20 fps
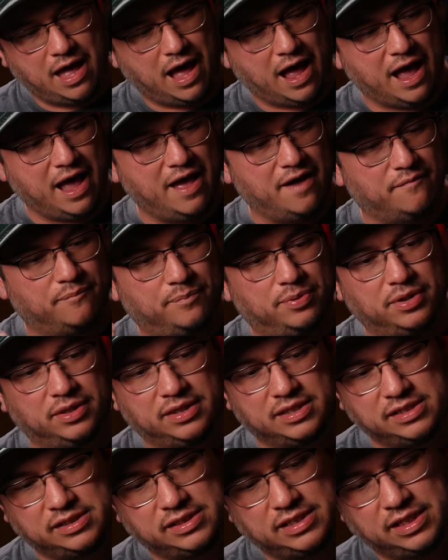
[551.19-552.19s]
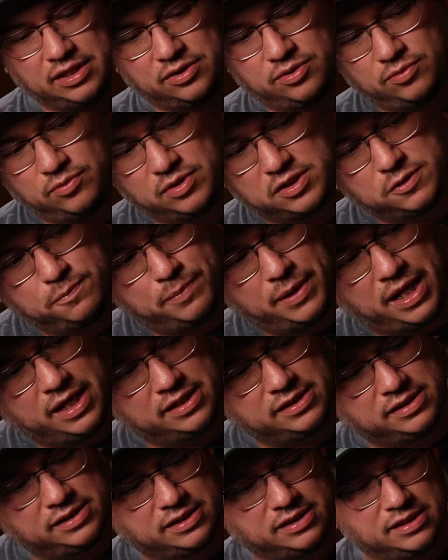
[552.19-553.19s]
I have put this thing through its
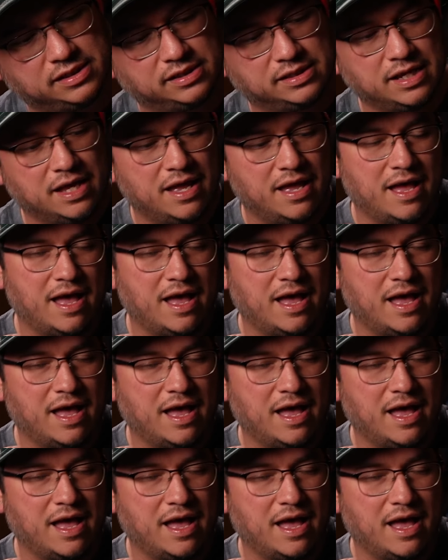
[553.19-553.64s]
paces.